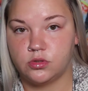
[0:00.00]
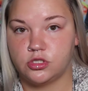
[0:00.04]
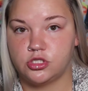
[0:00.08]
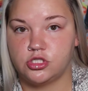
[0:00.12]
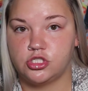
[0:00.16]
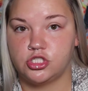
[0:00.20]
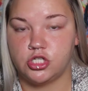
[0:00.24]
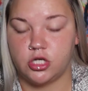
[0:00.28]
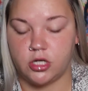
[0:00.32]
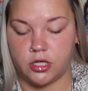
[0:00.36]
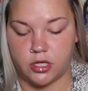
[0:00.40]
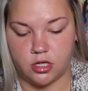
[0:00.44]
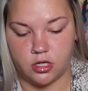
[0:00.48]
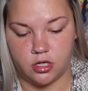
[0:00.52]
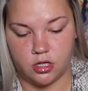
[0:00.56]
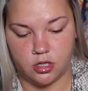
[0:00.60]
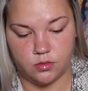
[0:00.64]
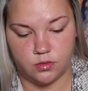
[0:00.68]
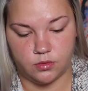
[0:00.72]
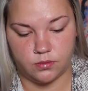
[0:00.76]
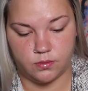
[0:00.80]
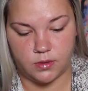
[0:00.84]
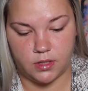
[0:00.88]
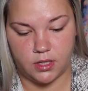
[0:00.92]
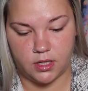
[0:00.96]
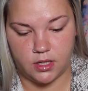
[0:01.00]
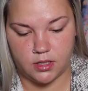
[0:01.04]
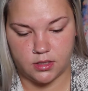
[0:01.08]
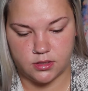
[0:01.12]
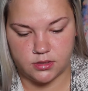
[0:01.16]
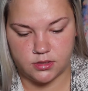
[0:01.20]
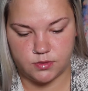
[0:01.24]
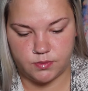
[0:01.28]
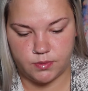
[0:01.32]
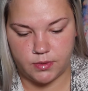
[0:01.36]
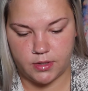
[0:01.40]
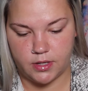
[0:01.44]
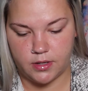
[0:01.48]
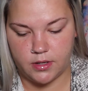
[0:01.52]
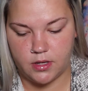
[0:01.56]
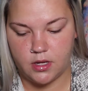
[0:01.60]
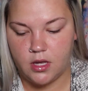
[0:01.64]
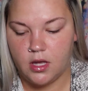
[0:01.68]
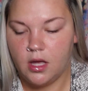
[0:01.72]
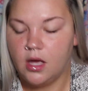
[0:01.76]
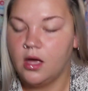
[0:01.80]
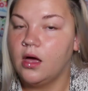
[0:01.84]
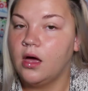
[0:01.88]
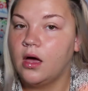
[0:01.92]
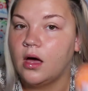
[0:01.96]
chuck it on with my hands, but
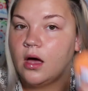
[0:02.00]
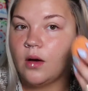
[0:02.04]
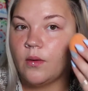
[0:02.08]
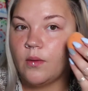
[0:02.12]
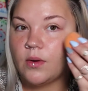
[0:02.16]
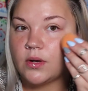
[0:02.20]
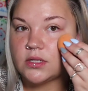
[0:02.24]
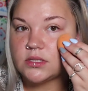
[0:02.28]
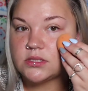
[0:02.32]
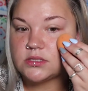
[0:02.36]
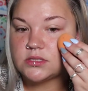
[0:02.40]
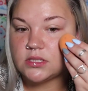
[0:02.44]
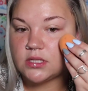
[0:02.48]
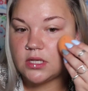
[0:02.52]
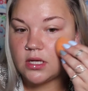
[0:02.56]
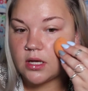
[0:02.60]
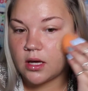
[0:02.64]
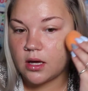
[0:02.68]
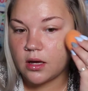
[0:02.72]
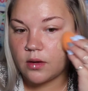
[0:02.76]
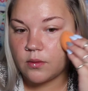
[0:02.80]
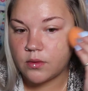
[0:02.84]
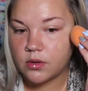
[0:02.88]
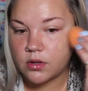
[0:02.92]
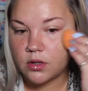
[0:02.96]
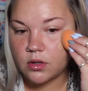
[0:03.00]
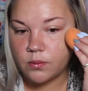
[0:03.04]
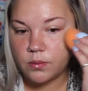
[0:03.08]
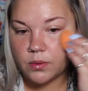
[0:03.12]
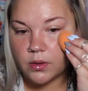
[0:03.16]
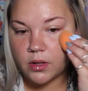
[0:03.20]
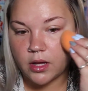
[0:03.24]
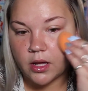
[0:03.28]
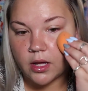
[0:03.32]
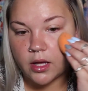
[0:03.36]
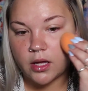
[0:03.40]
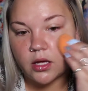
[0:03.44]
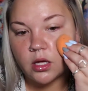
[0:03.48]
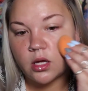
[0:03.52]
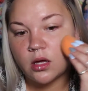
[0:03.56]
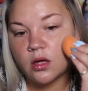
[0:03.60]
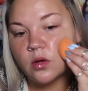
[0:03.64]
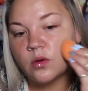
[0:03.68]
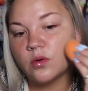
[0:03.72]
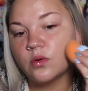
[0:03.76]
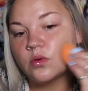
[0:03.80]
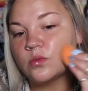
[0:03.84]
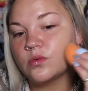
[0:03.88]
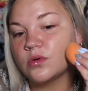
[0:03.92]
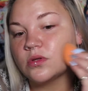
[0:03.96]
I wanna see how it'll apply
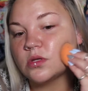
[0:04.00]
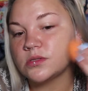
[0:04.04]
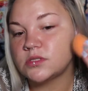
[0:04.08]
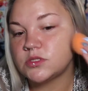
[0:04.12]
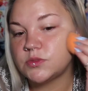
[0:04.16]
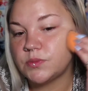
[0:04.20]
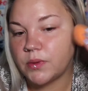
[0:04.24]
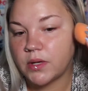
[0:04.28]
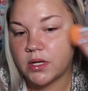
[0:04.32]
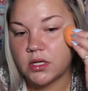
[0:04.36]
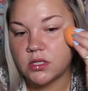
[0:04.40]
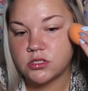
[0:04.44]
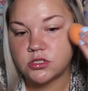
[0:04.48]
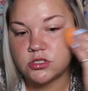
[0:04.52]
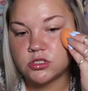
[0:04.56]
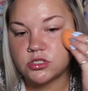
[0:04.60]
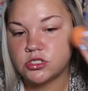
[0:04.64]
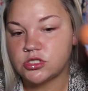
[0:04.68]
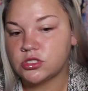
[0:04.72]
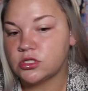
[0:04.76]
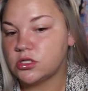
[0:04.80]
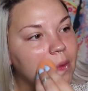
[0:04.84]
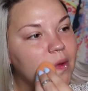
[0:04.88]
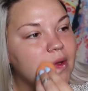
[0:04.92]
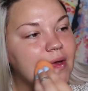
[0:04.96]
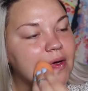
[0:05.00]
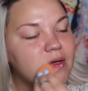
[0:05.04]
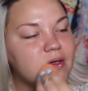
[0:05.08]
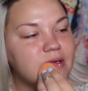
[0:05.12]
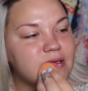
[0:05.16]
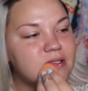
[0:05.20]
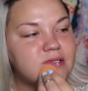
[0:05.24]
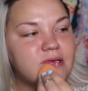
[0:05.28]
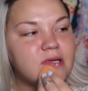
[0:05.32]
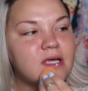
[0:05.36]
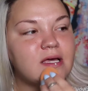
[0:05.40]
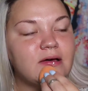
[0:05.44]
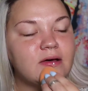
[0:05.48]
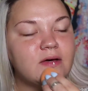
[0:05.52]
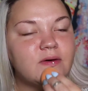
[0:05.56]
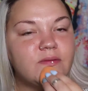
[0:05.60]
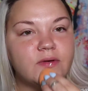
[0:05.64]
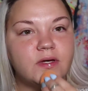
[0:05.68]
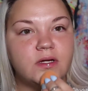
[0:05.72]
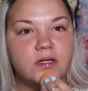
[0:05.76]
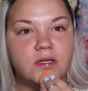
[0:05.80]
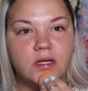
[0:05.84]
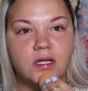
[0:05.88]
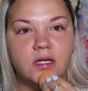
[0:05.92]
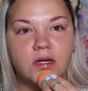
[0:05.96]
with a sponge. And it does have
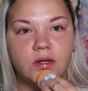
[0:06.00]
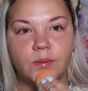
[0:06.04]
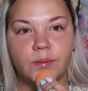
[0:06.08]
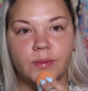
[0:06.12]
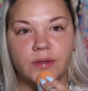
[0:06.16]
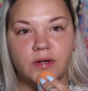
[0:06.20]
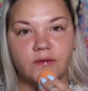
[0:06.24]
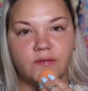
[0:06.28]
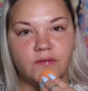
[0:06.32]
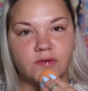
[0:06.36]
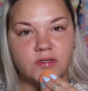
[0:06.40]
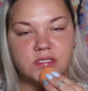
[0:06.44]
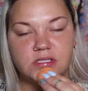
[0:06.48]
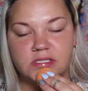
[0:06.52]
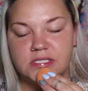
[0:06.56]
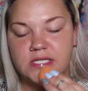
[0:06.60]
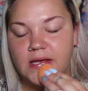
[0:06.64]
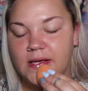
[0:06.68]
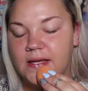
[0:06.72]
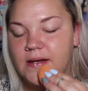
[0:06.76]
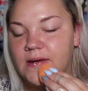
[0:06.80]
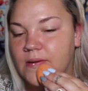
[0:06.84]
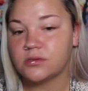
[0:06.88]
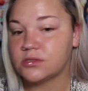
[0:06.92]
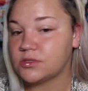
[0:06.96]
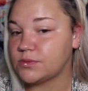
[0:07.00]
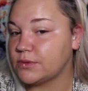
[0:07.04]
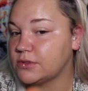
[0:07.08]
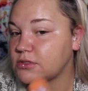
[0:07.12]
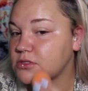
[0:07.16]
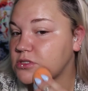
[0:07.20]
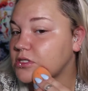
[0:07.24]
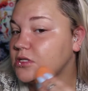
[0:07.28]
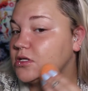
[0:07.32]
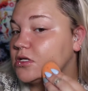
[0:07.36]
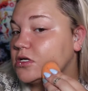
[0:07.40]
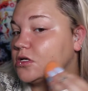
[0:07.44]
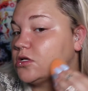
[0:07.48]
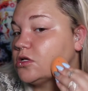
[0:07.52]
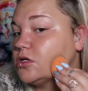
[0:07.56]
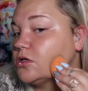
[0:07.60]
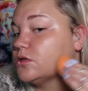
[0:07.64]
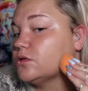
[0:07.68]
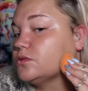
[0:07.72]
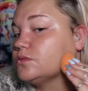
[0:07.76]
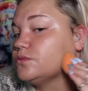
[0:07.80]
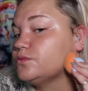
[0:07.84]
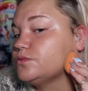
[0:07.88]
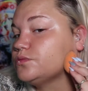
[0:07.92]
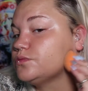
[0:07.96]
a little bit of a scent. It smells a
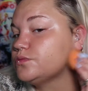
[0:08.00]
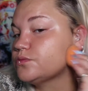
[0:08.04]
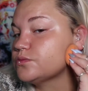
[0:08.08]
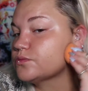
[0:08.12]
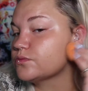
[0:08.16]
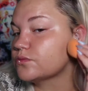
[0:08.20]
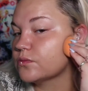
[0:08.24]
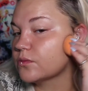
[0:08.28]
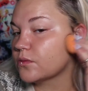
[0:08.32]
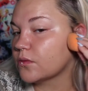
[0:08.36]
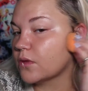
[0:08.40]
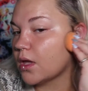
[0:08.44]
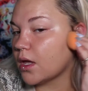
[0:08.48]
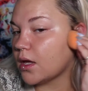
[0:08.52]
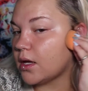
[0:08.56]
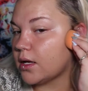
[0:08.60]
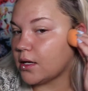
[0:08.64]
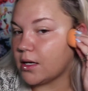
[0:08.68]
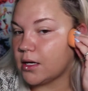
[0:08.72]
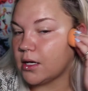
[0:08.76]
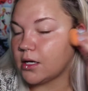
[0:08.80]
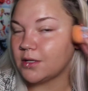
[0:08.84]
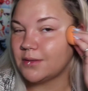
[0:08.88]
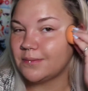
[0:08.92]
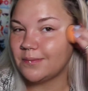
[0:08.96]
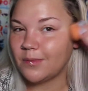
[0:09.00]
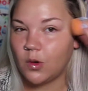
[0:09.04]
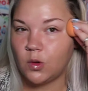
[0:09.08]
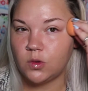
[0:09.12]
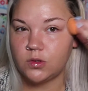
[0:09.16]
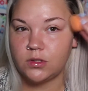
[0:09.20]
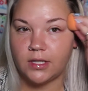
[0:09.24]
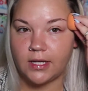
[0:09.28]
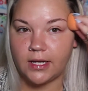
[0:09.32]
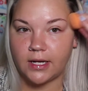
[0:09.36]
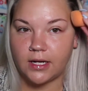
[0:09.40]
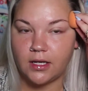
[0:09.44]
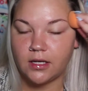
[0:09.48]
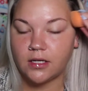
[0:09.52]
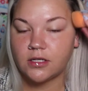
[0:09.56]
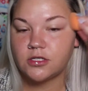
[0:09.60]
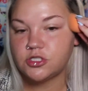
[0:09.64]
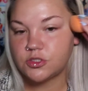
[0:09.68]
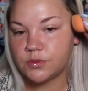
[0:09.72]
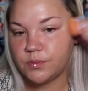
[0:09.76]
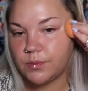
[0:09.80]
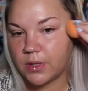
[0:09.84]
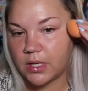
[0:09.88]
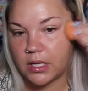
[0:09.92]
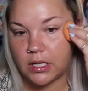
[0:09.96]
little old
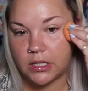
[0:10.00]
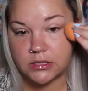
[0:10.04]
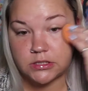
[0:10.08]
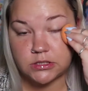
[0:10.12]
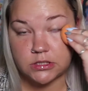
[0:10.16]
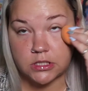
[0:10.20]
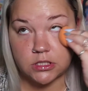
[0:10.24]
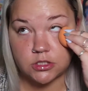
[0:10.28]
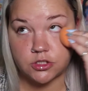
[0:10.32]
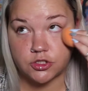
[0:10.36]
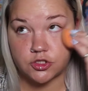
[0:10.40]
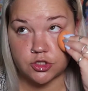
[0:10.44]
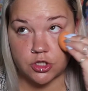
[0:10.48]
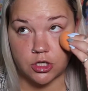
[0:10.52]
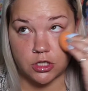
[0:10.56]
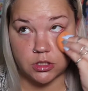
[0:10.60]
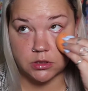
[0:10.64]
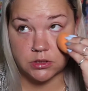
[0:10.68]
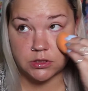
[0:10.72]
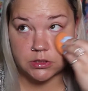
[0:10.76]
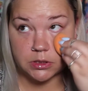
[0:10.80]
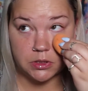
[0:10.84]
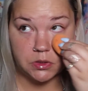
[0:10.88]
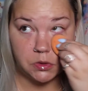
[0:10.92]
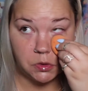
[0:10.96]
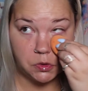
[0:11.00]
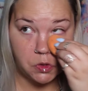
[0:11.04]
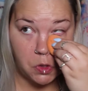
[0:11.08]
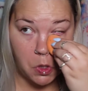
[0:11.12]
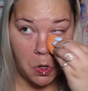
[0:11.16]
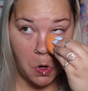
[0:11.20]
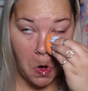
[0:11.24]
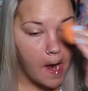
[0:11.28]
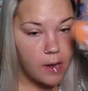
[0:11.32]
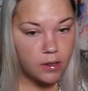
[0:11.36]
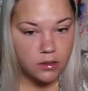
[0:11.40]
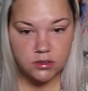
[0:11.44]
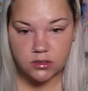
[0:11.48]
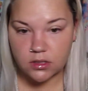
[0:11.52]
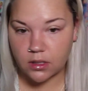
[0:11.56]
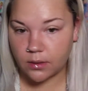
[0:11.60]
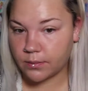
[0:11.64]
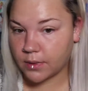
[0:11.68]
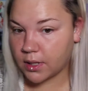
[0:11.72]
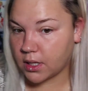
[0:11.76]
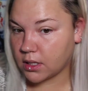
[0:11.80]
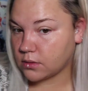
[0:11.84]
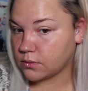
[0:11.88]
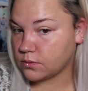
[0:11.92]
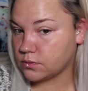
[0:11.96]
lady-ish, but it's not a strong scent, so it's not
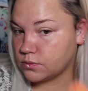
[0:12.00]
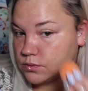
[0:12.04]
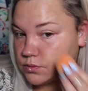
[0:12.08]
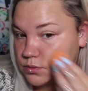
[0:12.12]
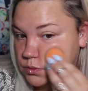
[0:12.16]
bad.